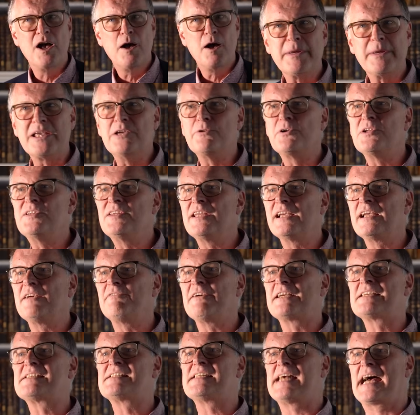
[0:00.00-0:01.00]
But you can think of
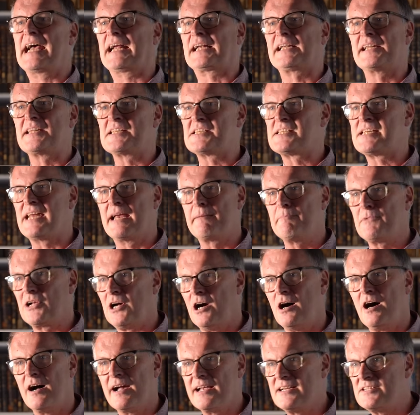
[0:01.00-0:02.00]
exactly the same
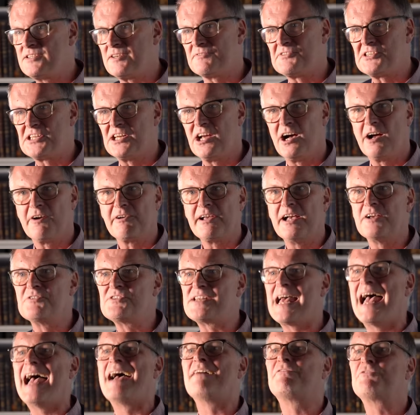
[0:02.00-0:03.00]
kinds of
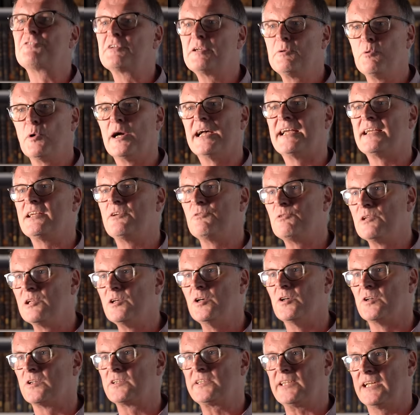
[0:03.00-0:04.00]
scenarios everywhere you
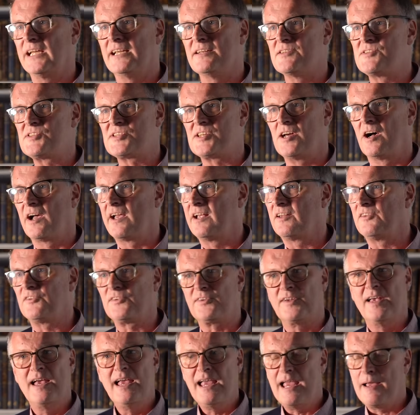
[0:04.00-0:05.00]
look in science,